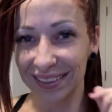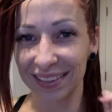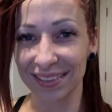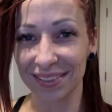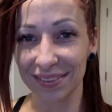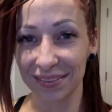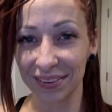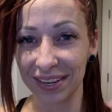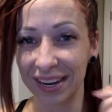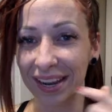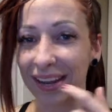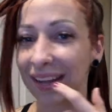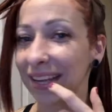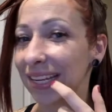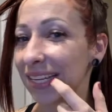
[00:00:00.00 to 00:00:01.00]
It's
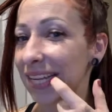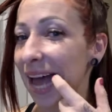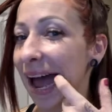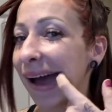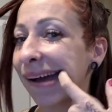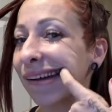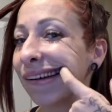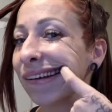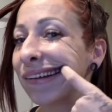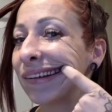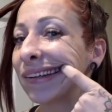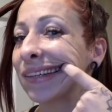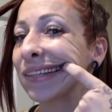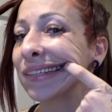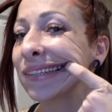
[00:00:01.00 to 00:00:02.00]
funny because
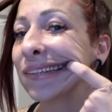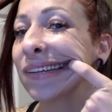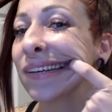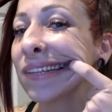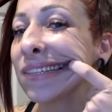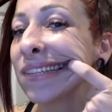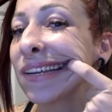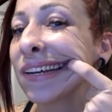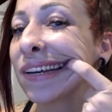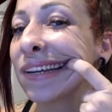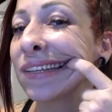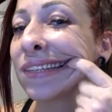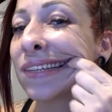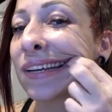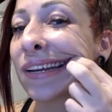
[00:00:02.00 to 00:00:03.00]
you can see it
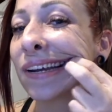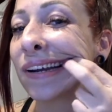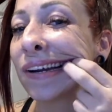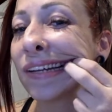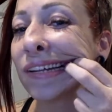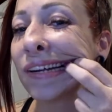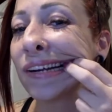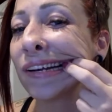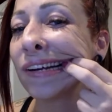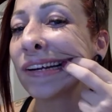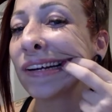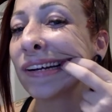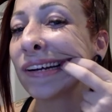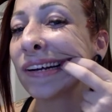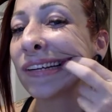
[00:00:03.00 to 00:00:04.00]
kind of sticking out right there,
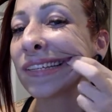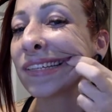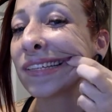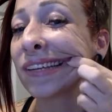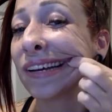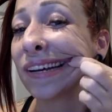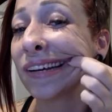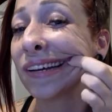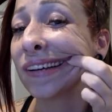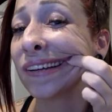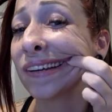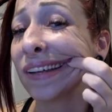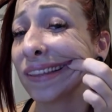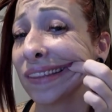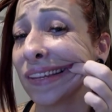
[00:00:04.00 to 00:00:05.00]
how it's not
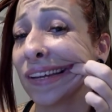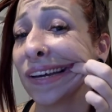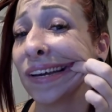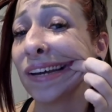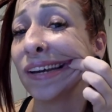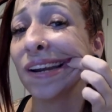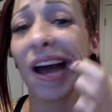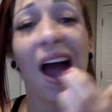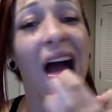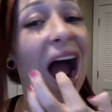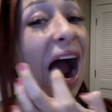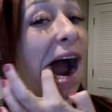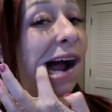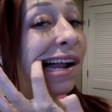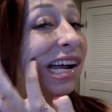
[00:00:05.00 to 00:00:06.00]
in line
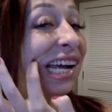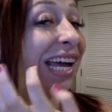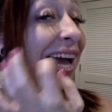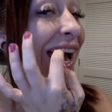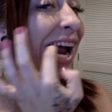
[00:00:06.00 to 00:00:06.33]
like